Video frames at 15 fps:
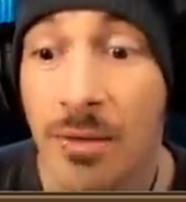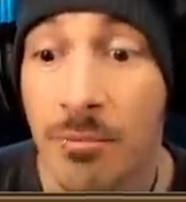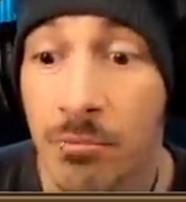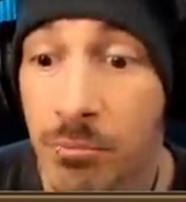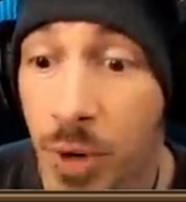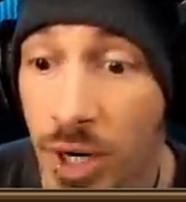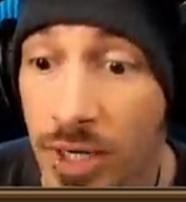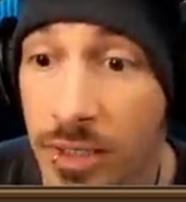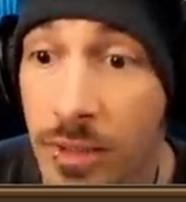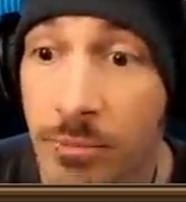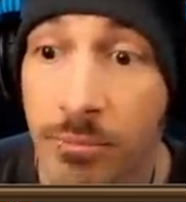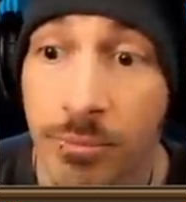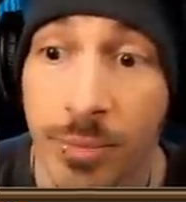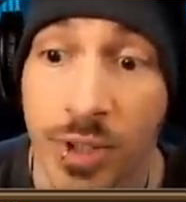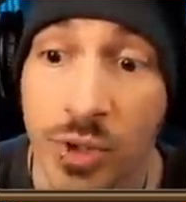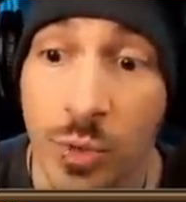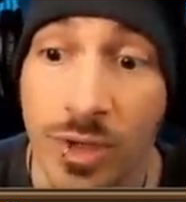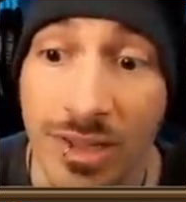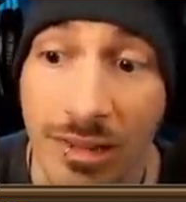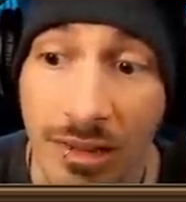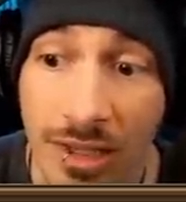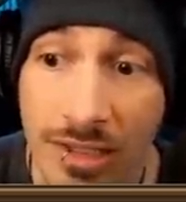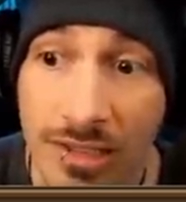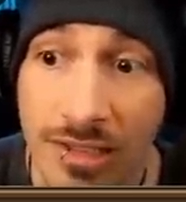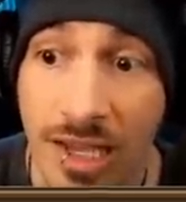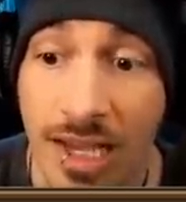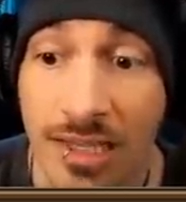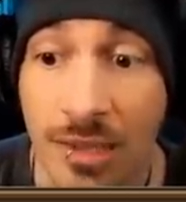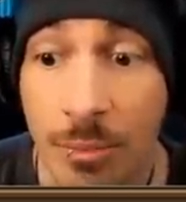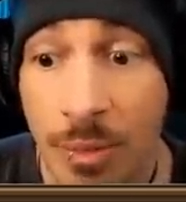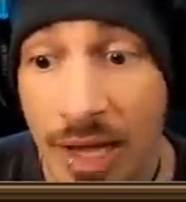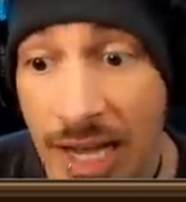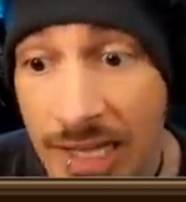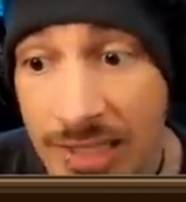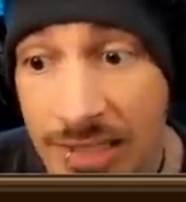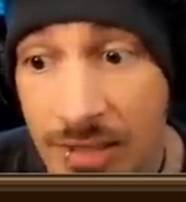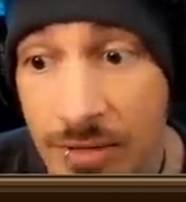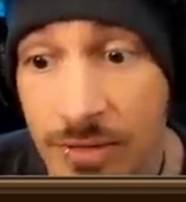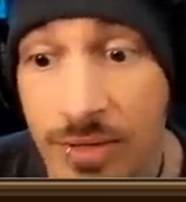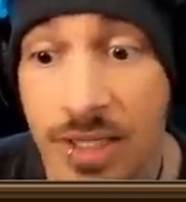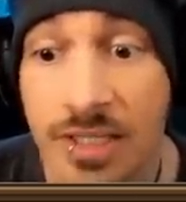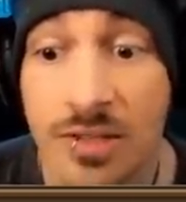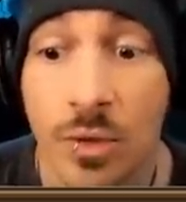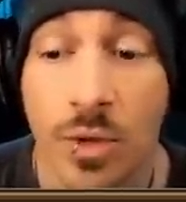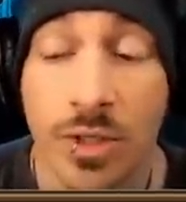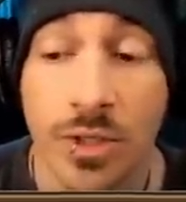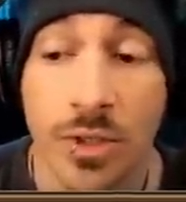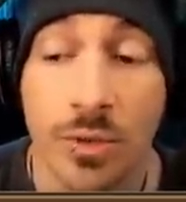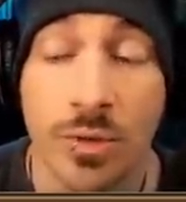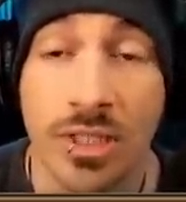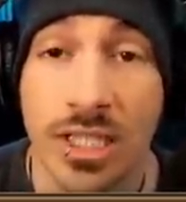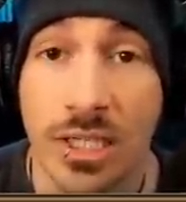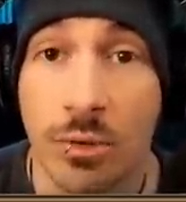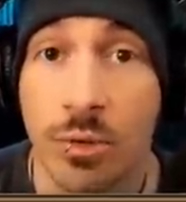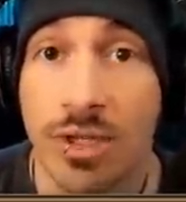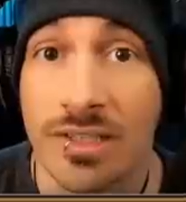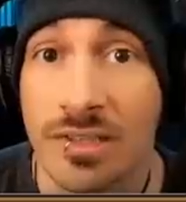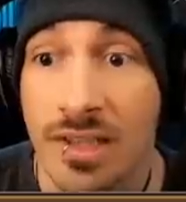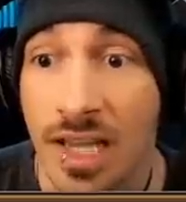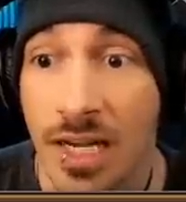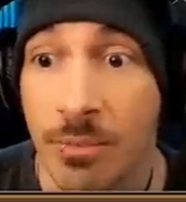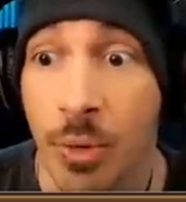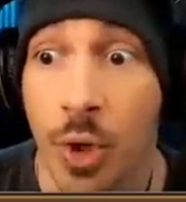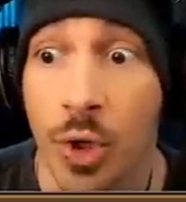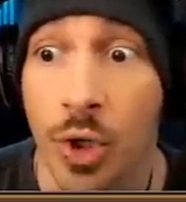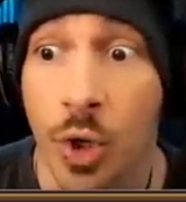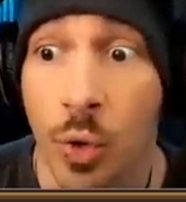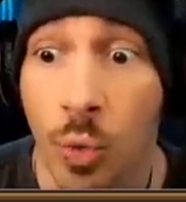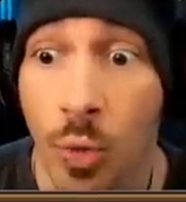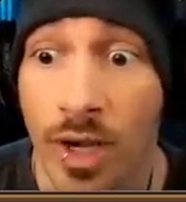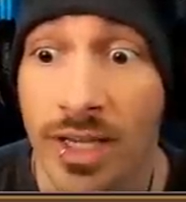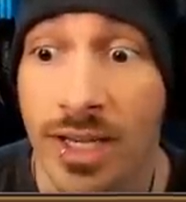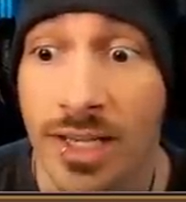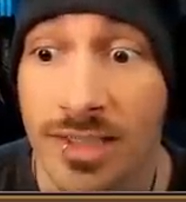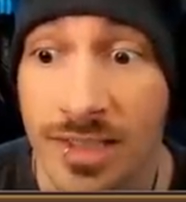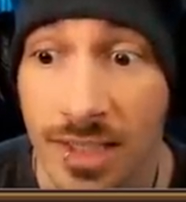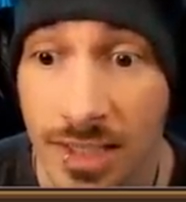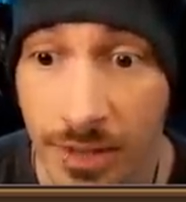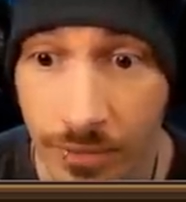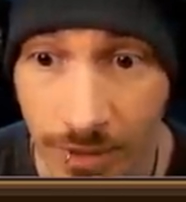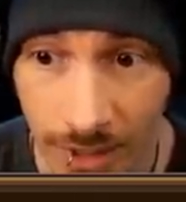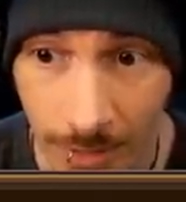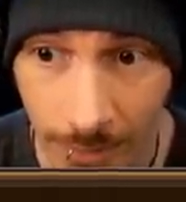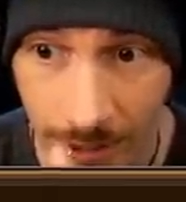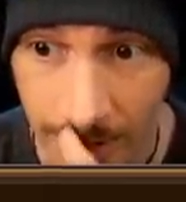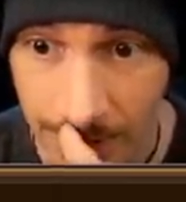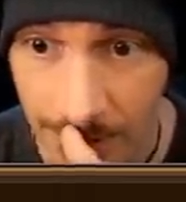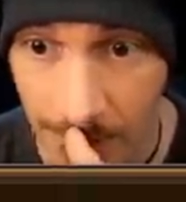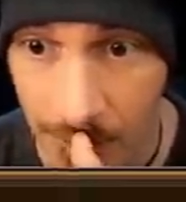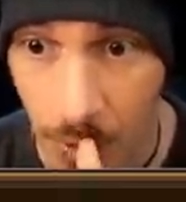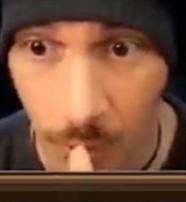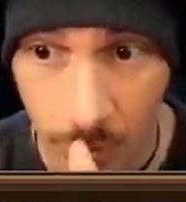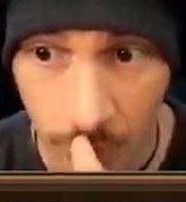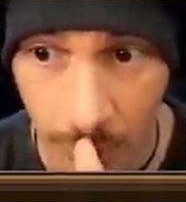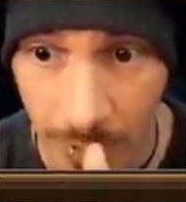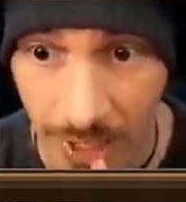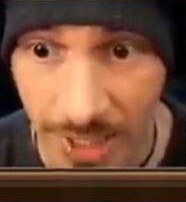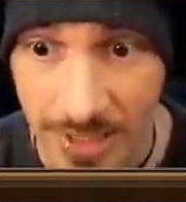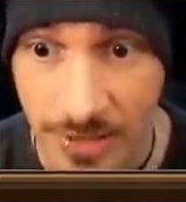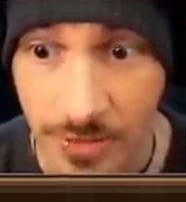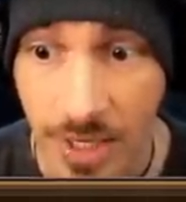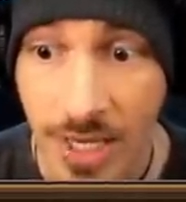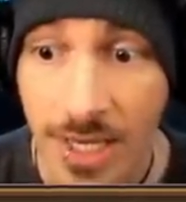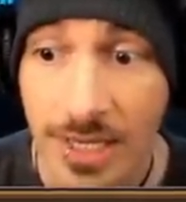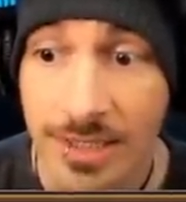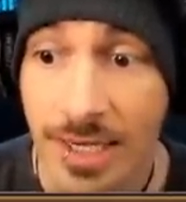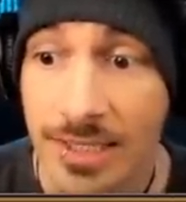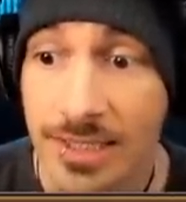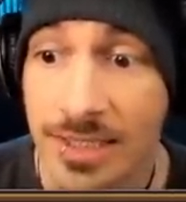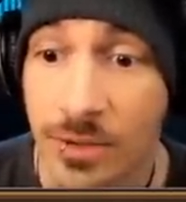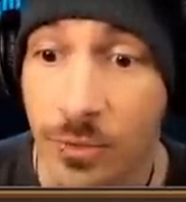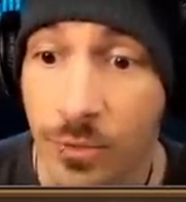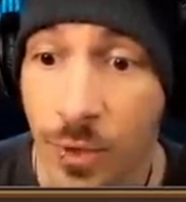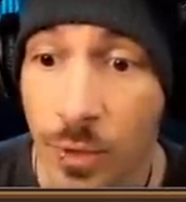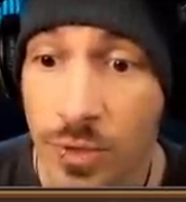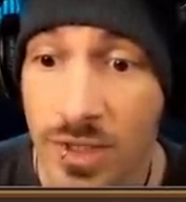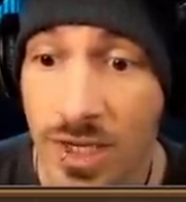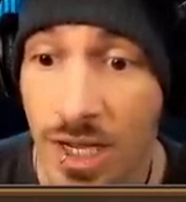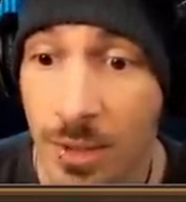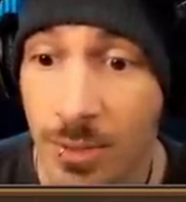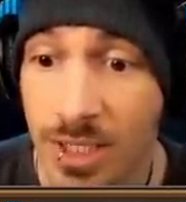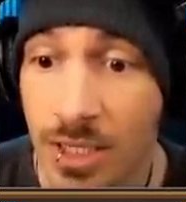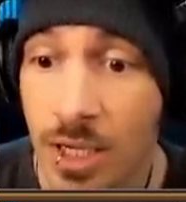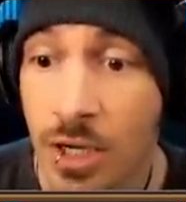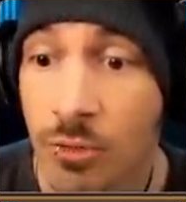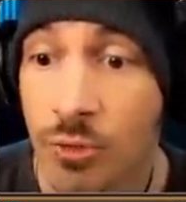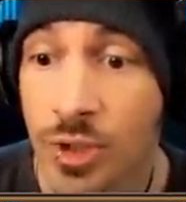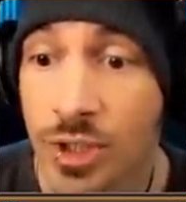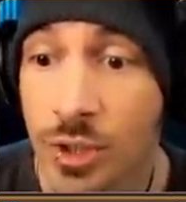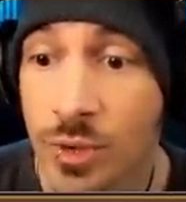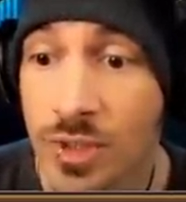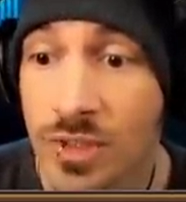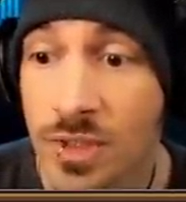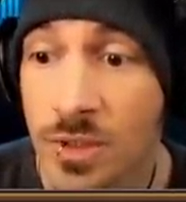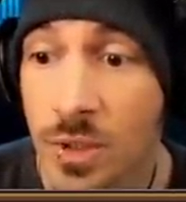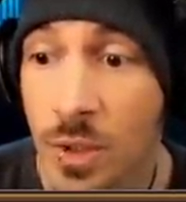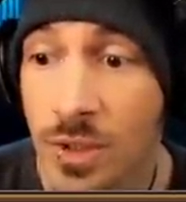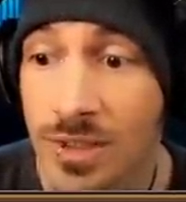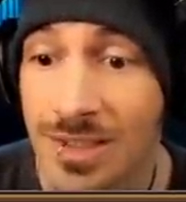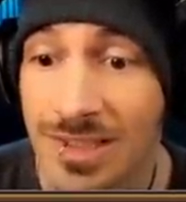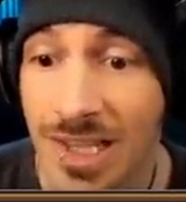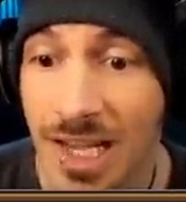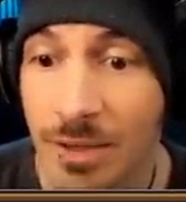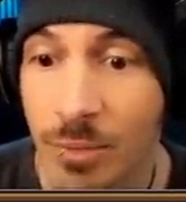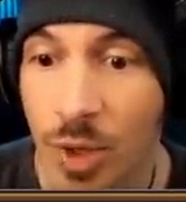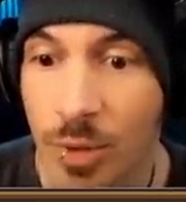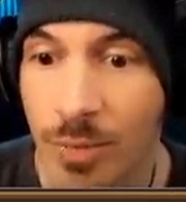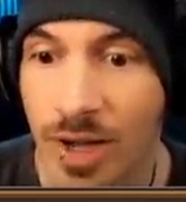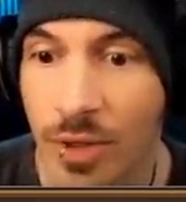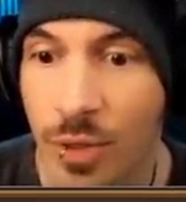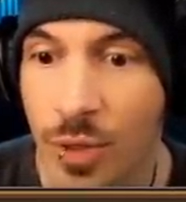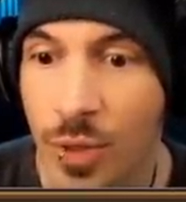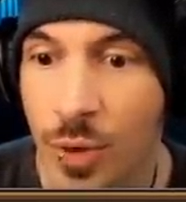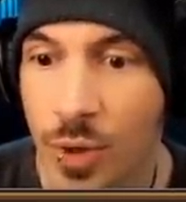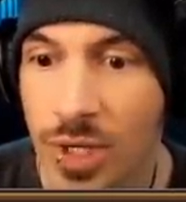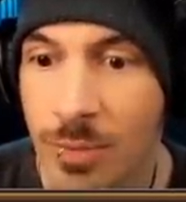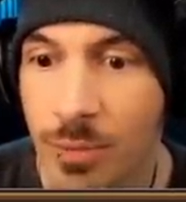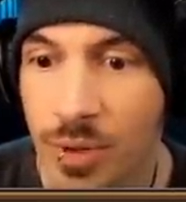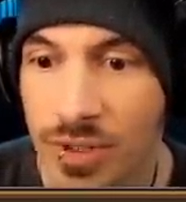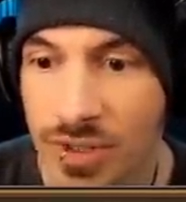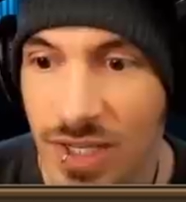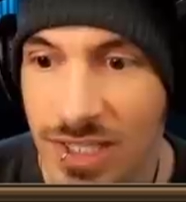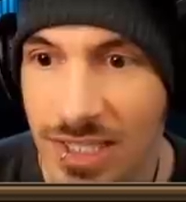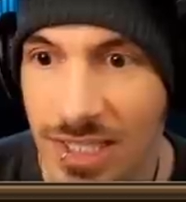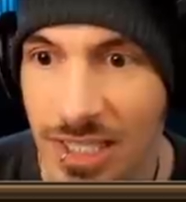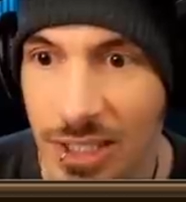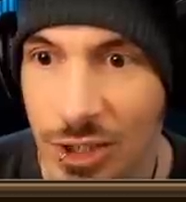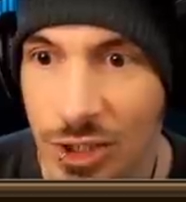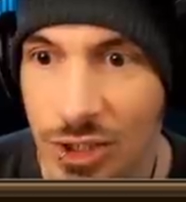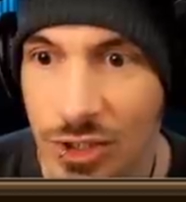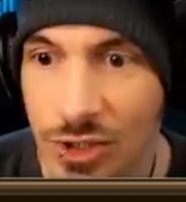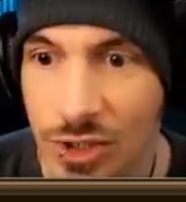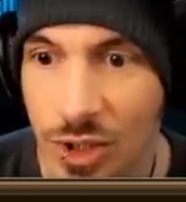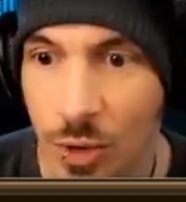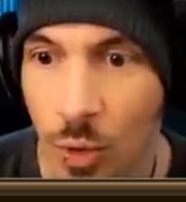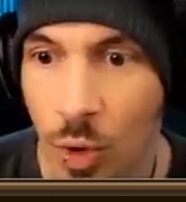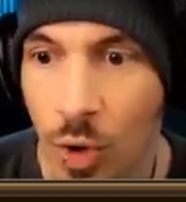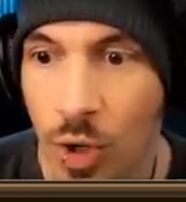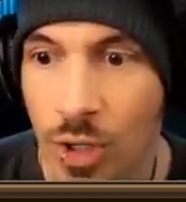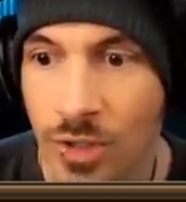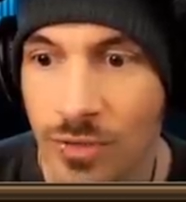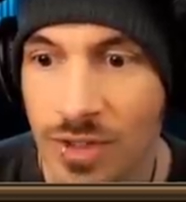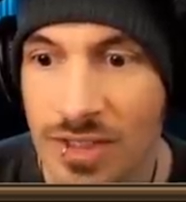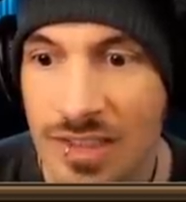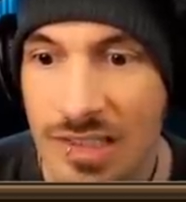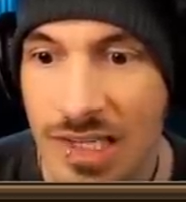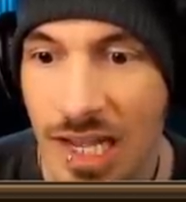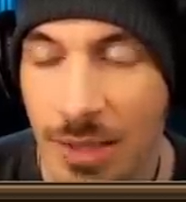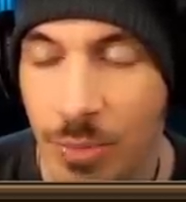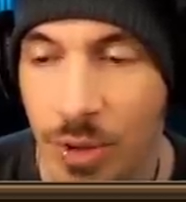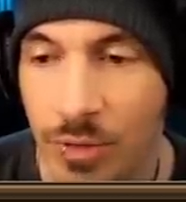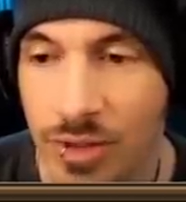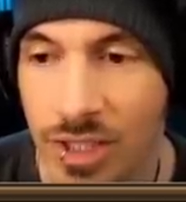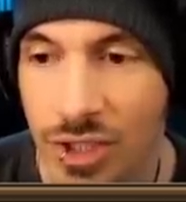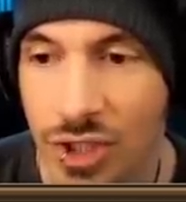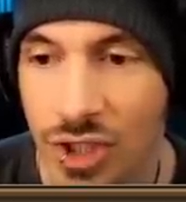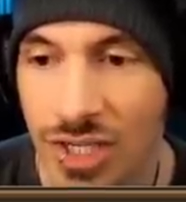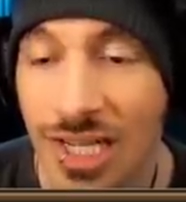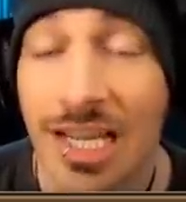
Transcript: But between this and the passive, it's going to decrease stack bar quite a significant amount. So Cold Brew passive attacks the frozen enemy, reduces the target's attack bar by 30% each. So all of this attack bar reduction